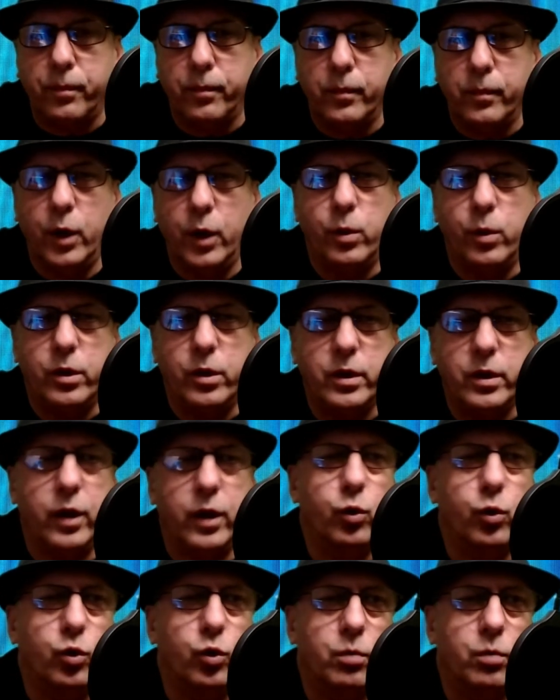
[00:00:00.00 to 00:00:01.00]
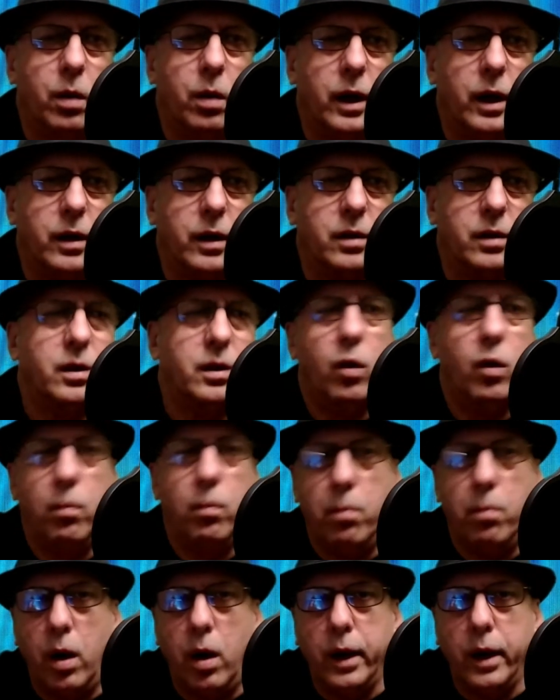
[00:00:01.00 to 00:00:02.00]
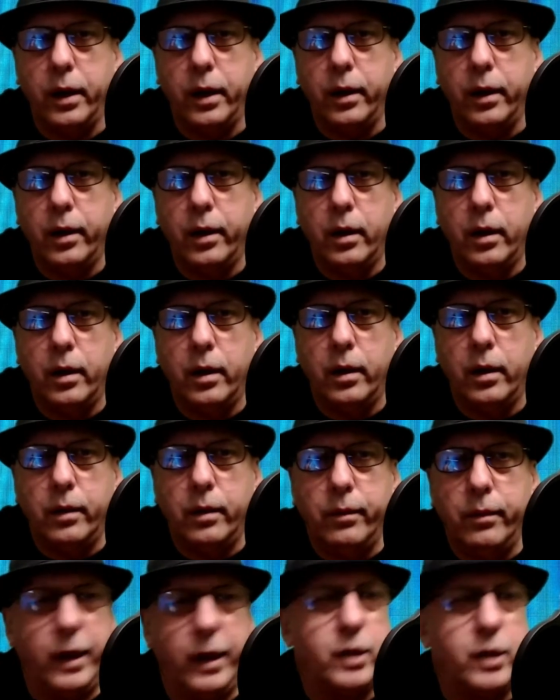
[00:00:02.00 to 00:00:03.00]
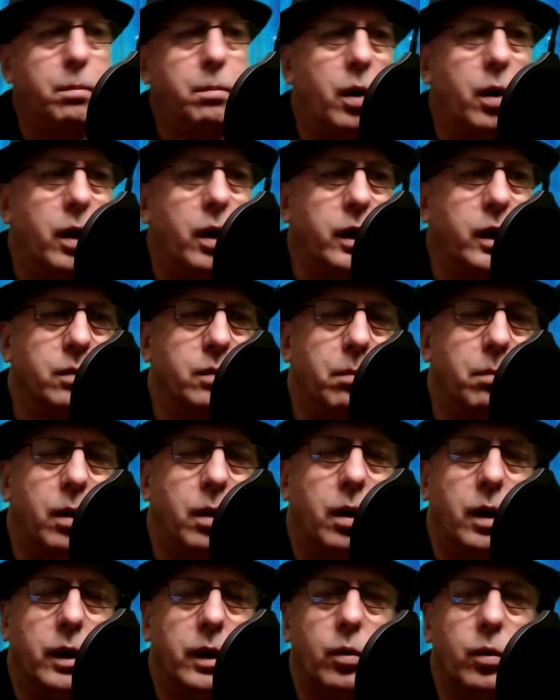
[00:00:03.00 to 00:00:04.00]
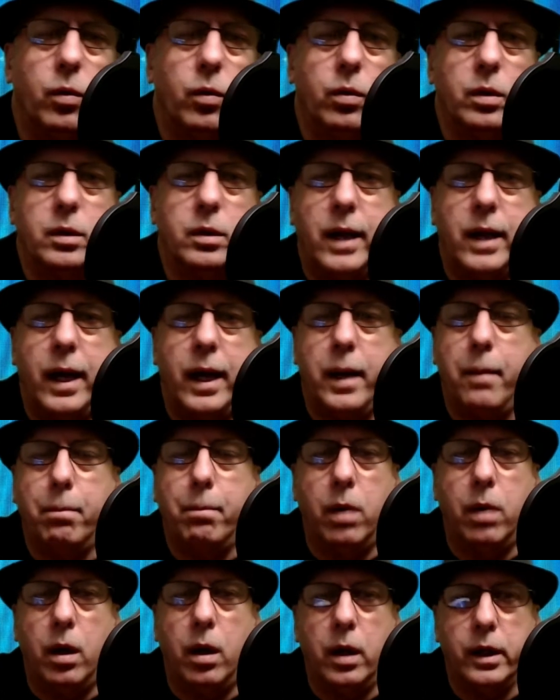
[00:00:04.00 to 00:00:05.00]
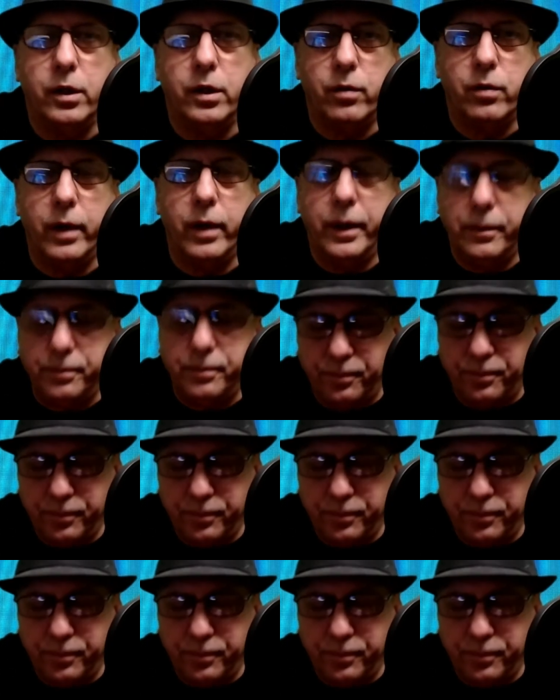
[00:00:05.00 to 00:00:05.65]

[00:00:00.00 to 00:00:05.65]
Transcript: they always say use by, sell by, expires by, all this kind of buys, right?